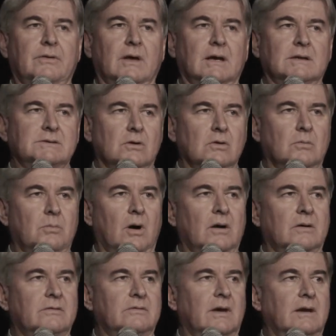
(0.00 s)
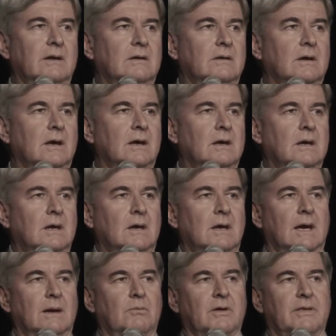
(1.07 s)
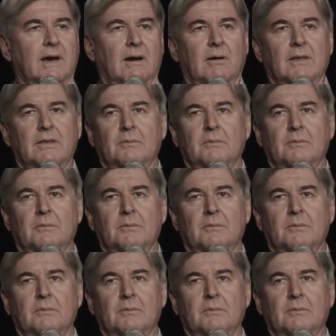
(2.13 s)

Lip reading: Schoolbox and with our other